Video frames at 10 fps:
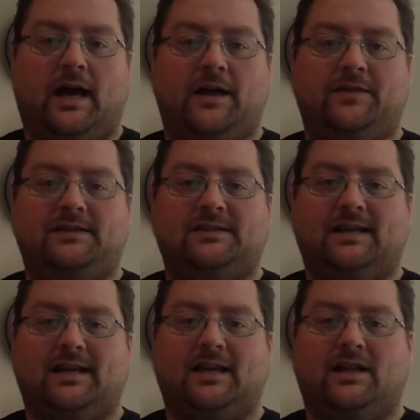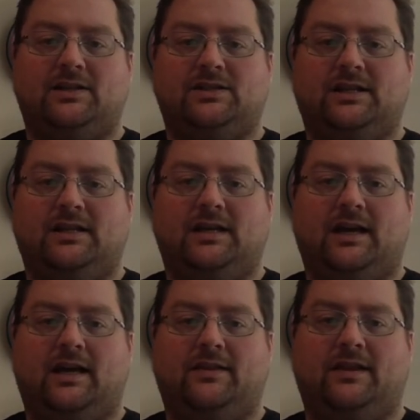This technology,
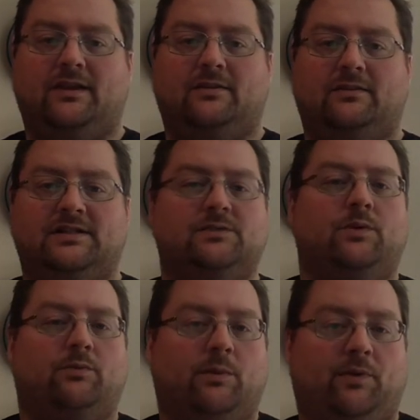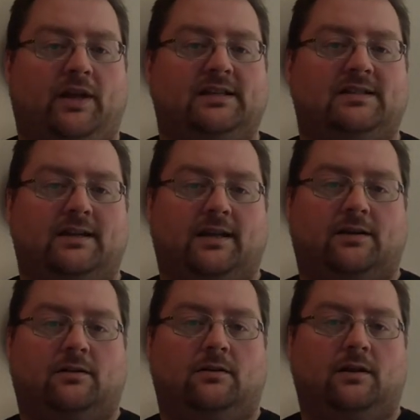this is what replaced the
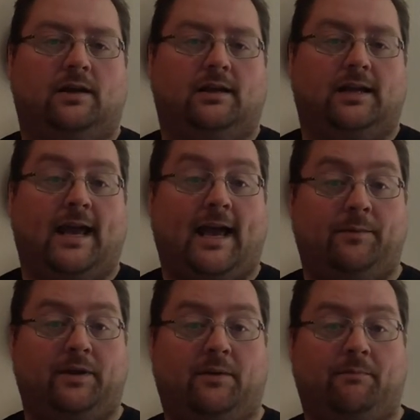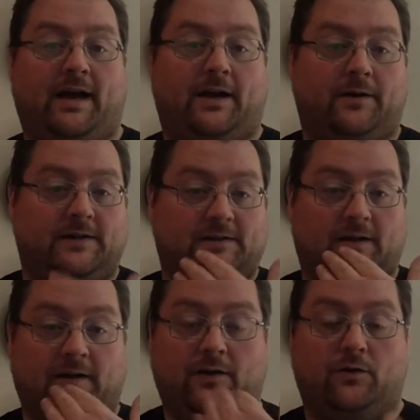nickel cadmium batteries
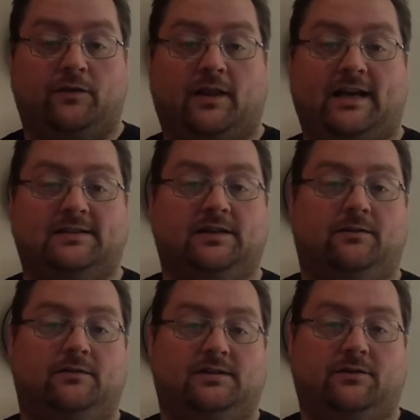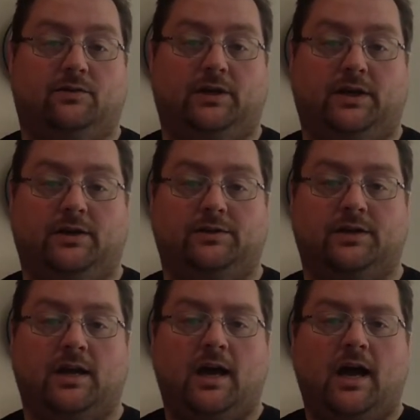over the last several years.
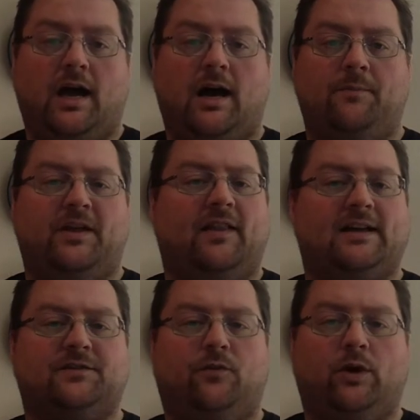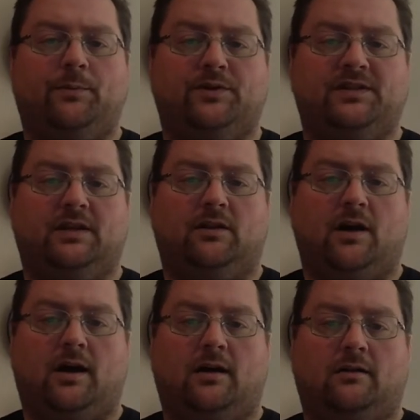They last 40%
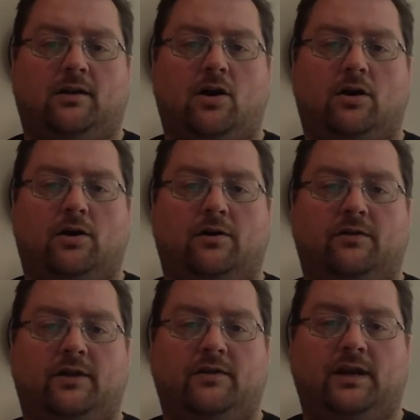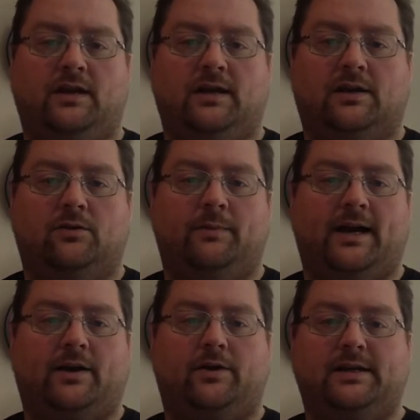longer than the nickel
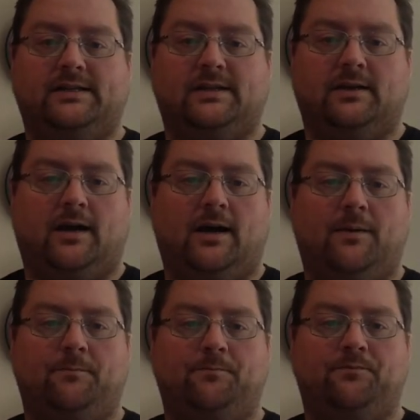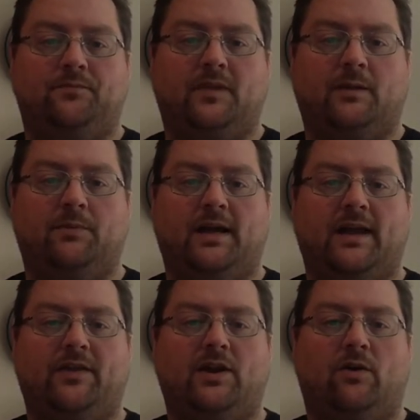batteries, but
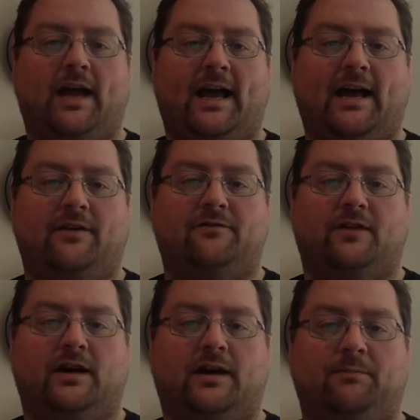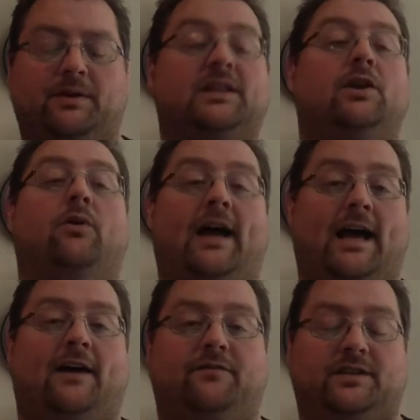they don't have
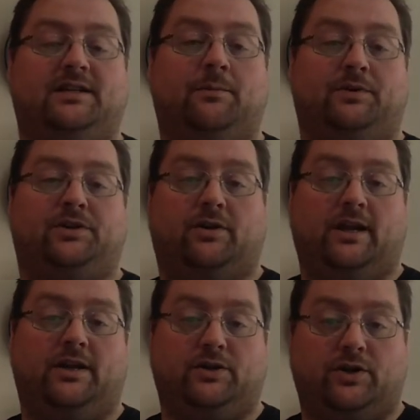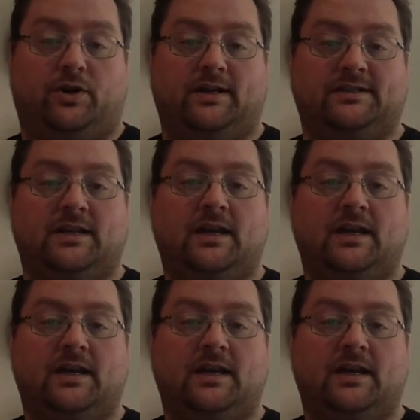the temperature endurance.